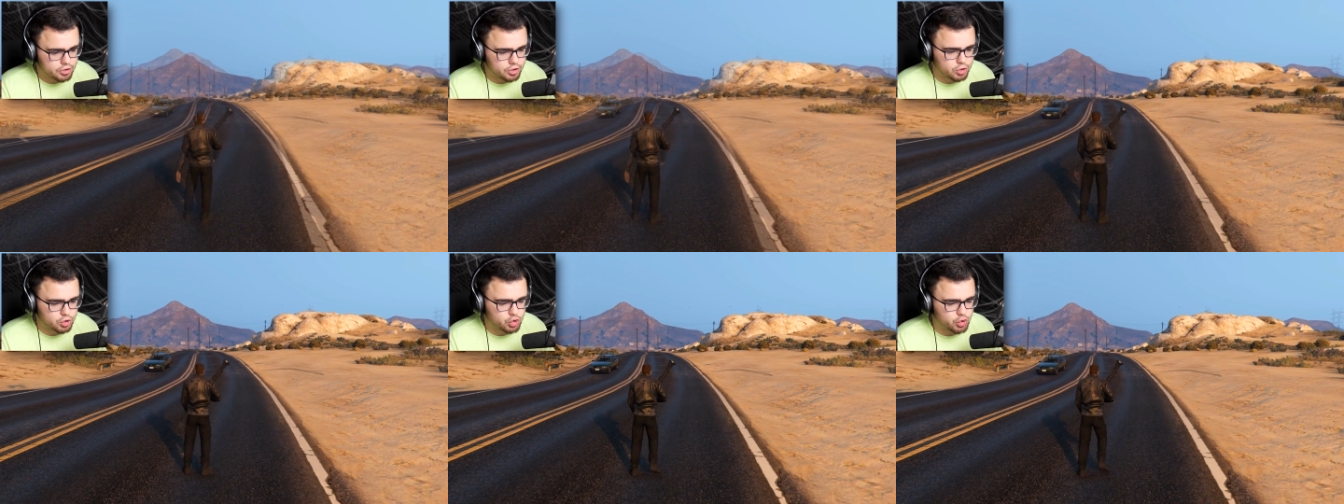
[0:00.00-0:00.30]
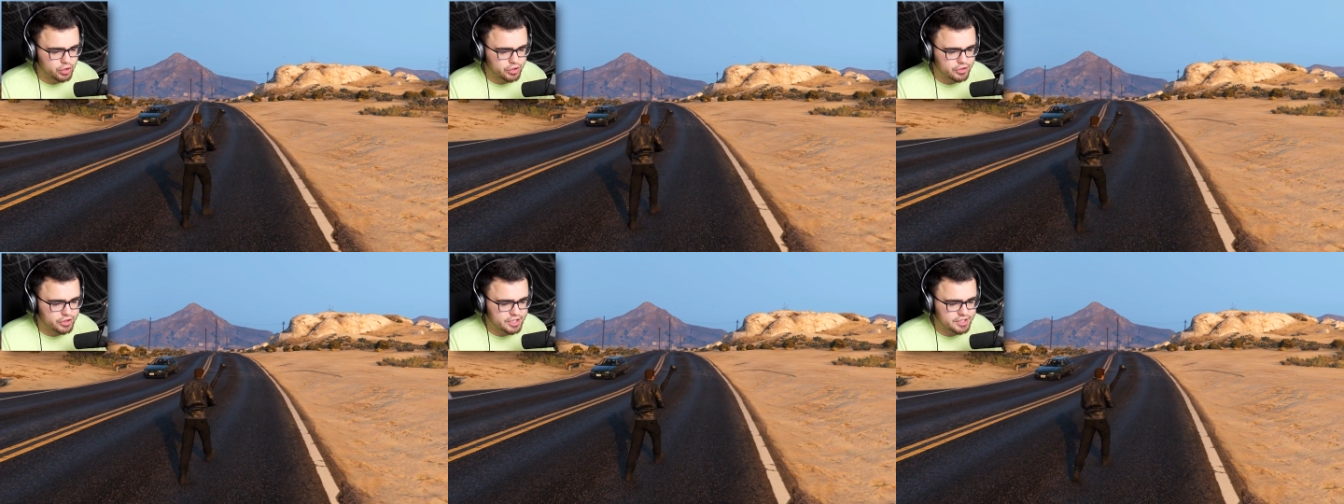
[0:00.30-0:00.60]

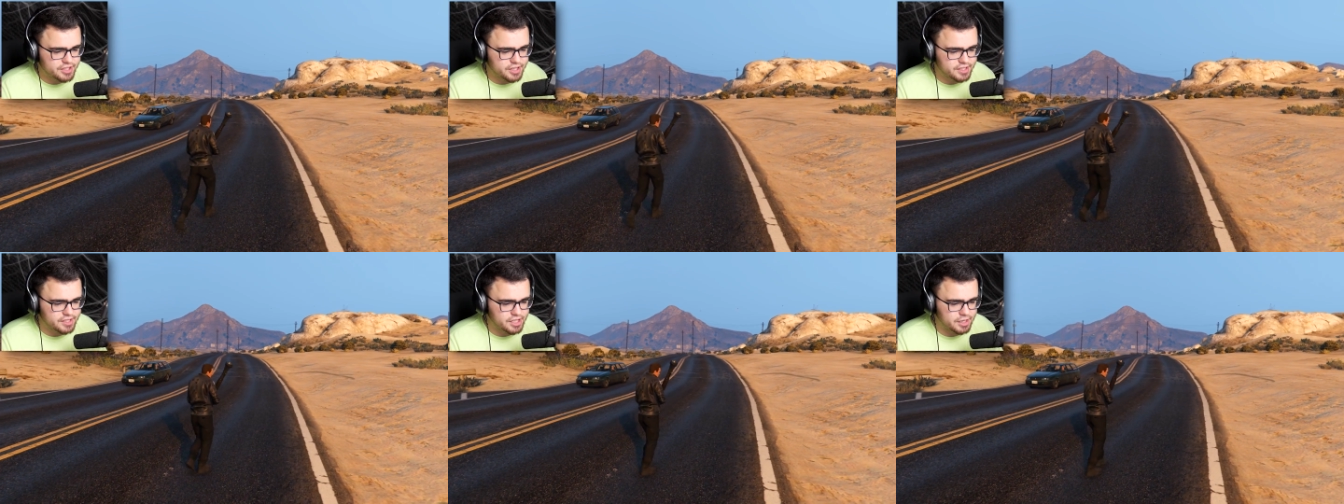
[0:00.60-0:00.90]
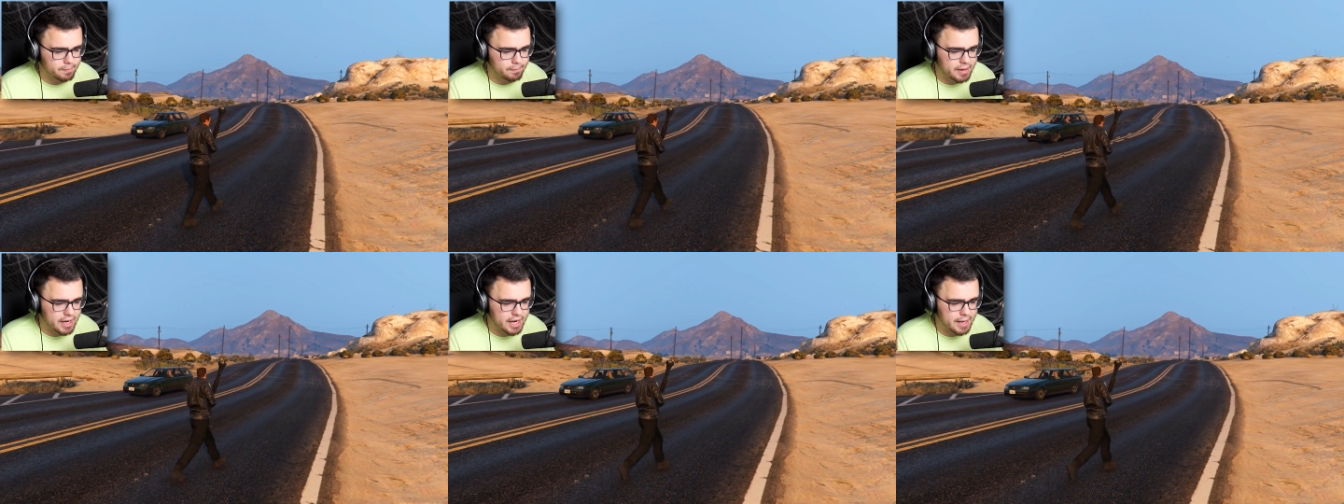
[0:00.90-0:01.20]
Usually this
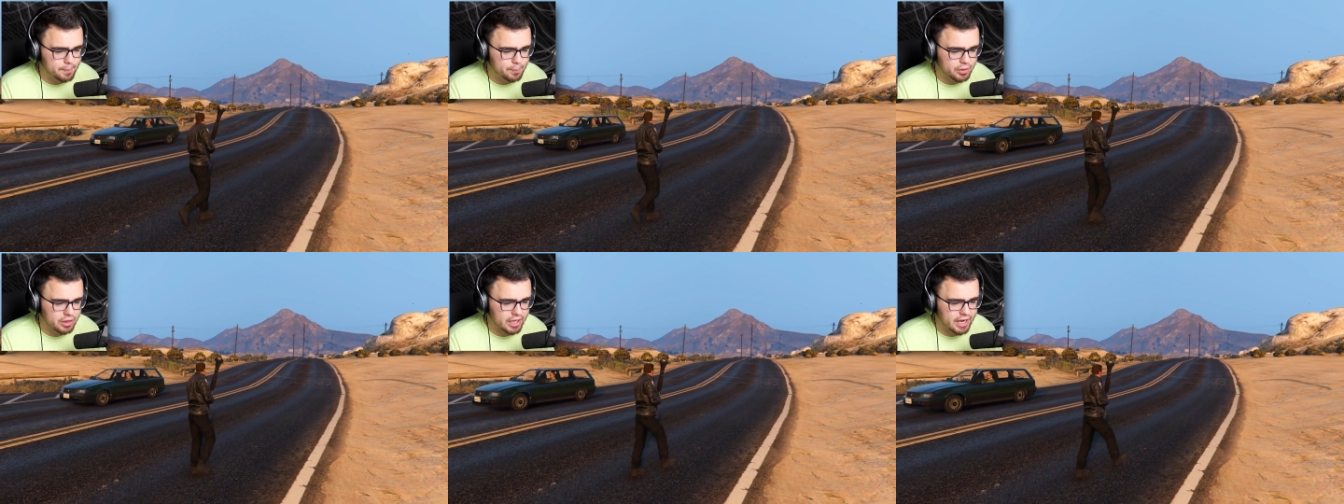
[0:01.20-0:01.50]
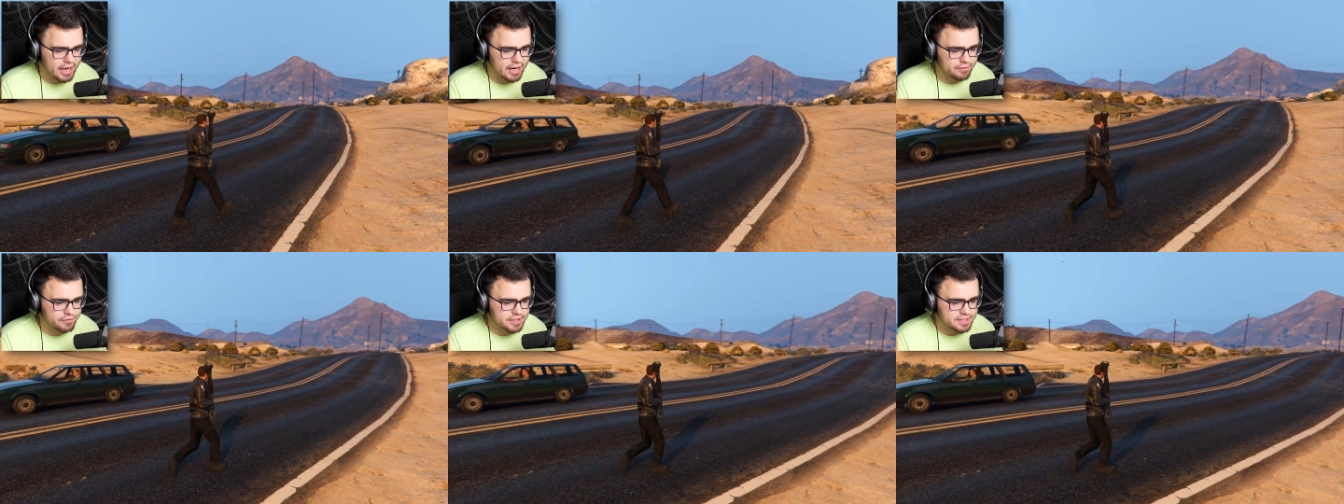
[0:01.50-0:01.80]
isn't my
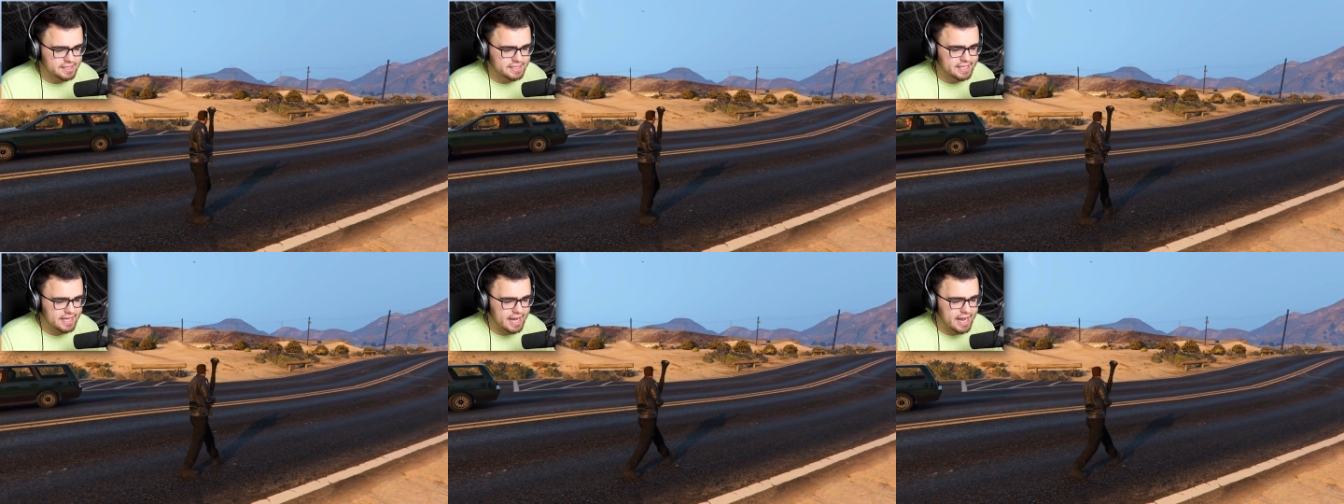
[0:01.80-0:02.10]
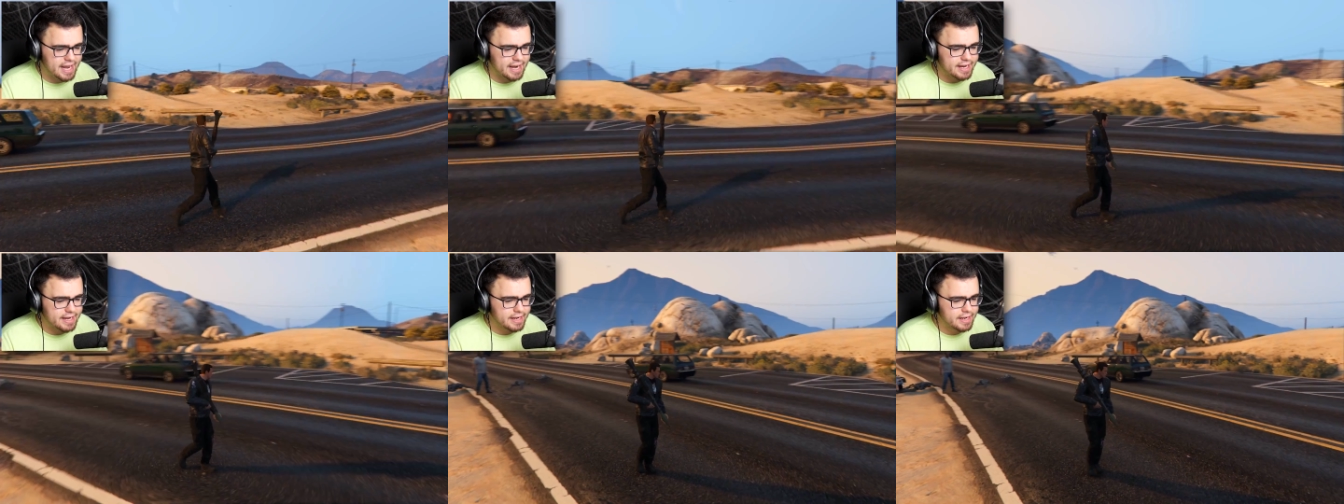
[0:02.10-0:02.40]
plan of
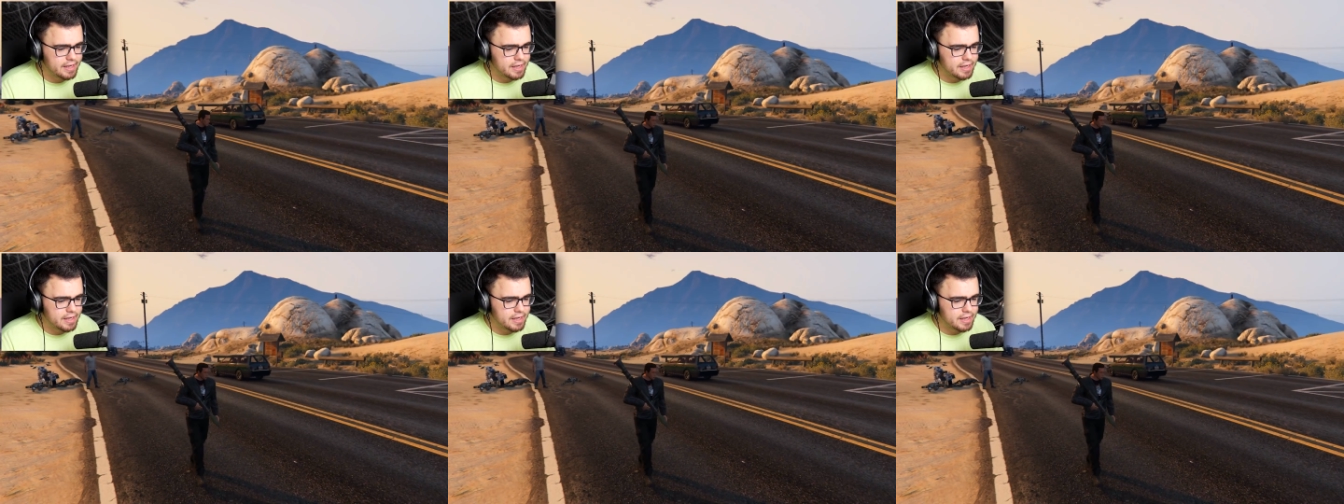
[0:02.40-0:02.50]
attack,